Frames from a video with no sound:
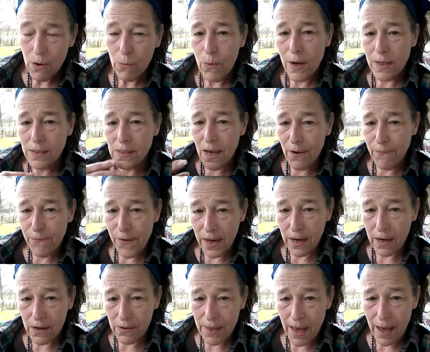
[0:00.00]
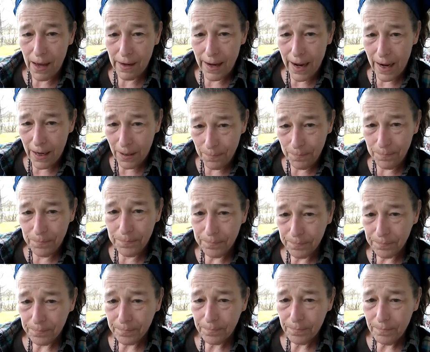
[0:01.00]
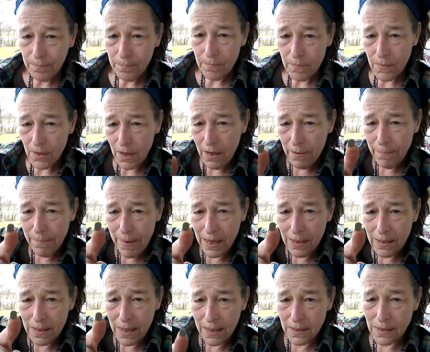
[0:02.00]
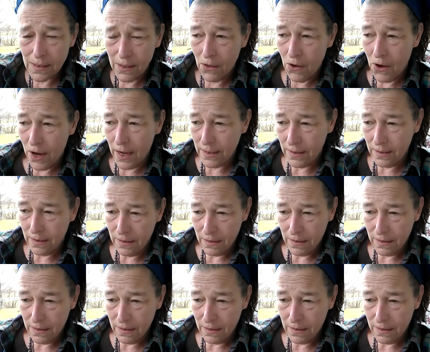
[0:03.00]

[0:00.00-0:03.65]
Once I figured that out, it made things a lot